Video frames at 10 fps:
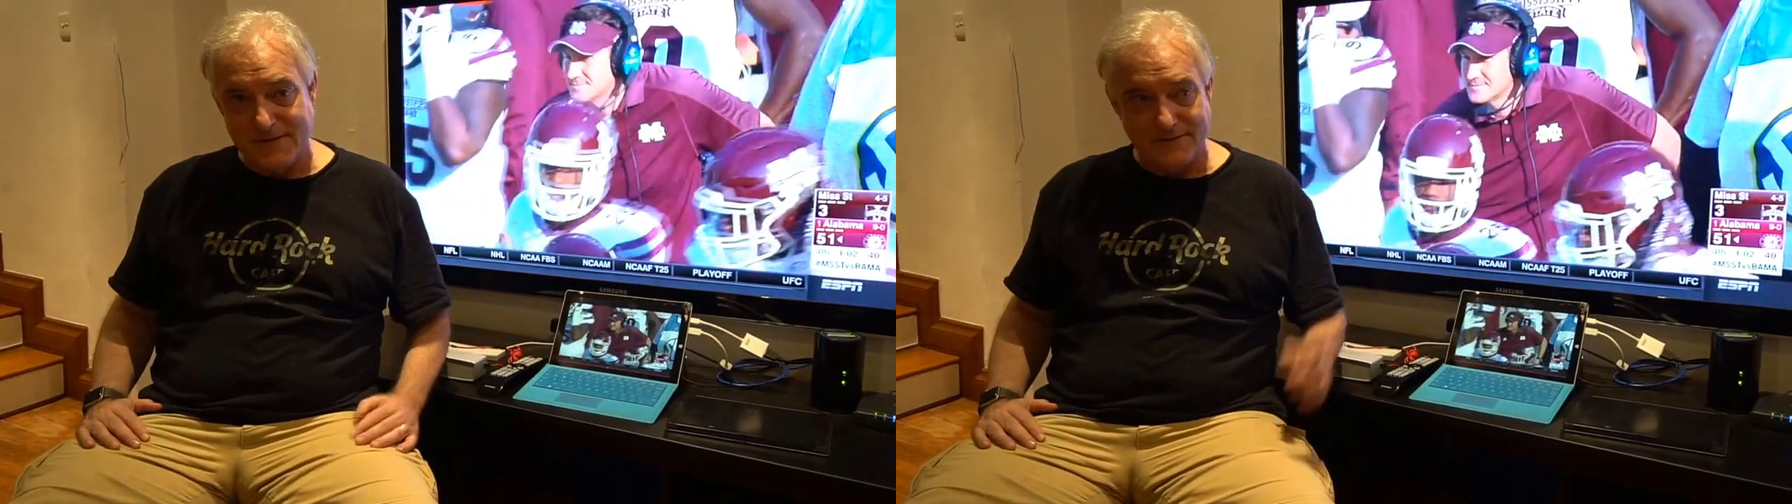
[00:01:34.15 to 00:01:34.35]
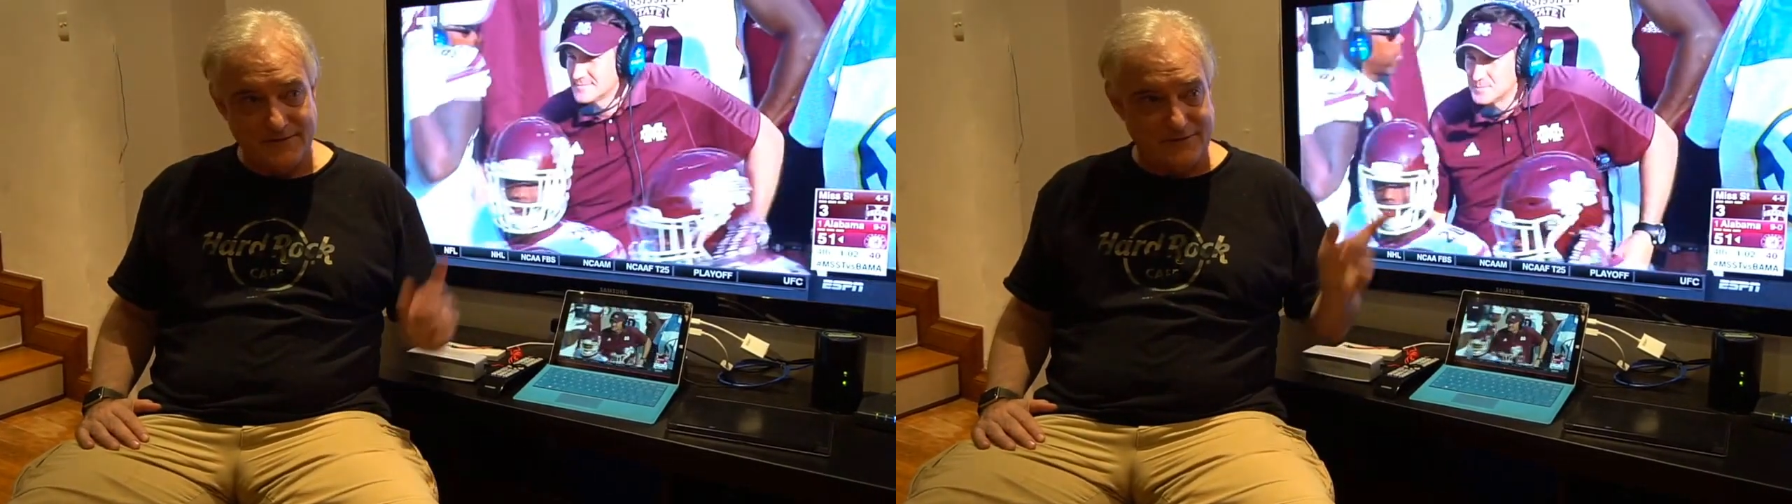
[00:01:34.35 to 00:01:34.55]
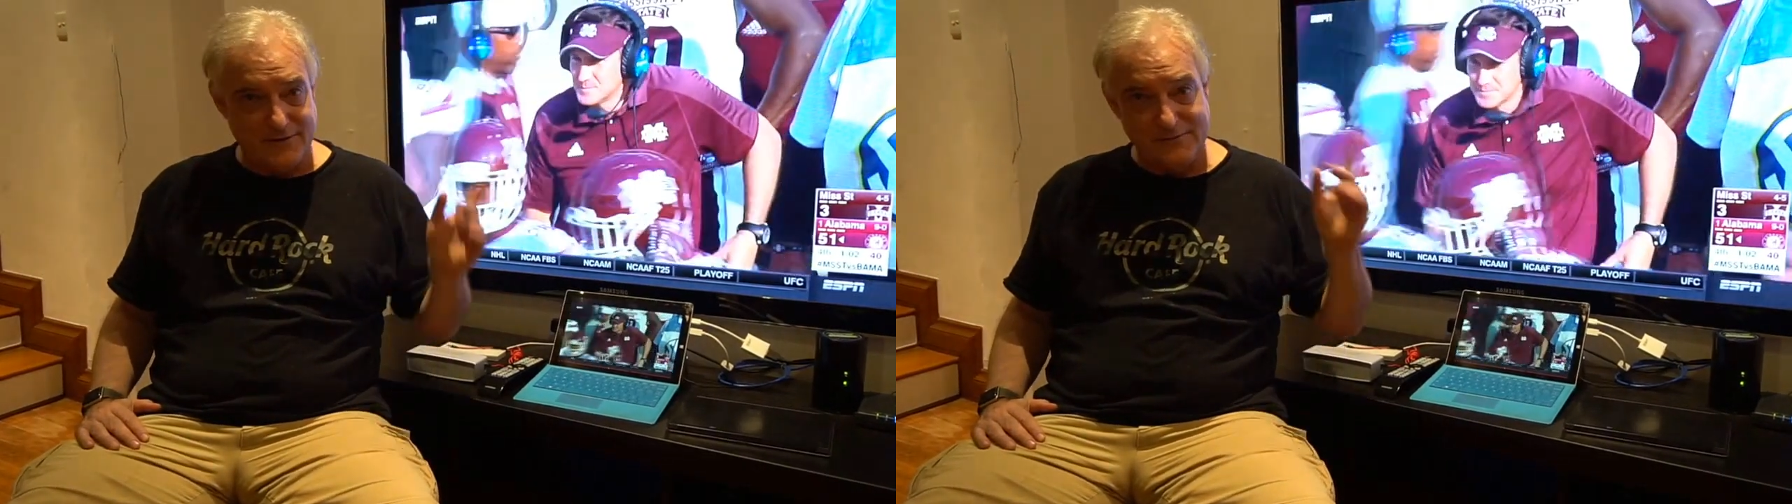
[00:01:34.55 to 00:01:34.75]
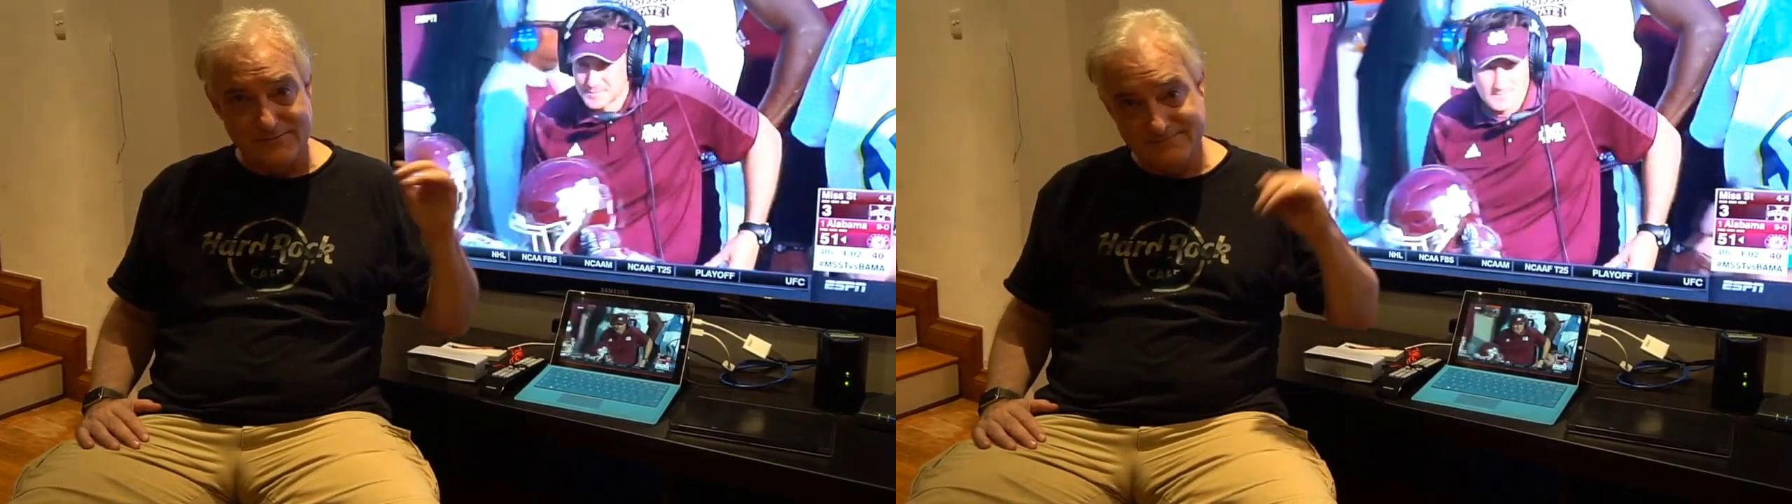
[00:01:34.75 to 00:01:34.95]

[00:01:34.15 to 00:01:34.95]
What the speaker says: let's go.